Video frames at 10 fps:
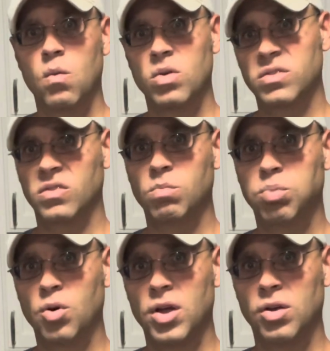Once it's
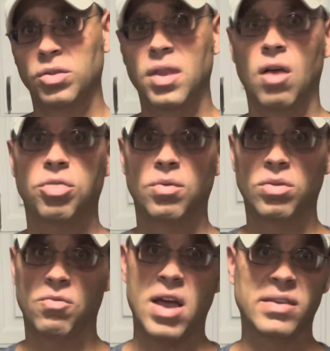boiled, I'll throw
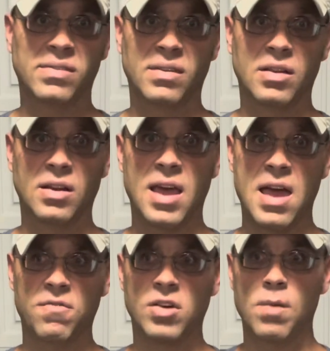the rice in,
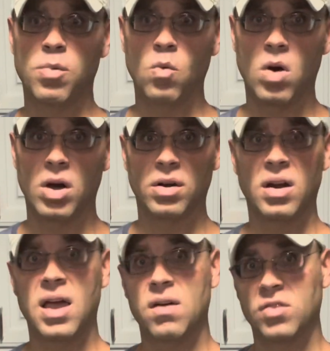half cup of
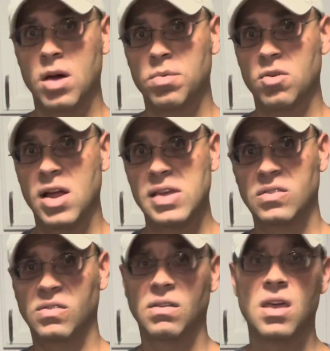water, half cup of
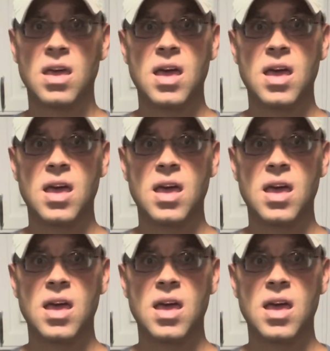rice.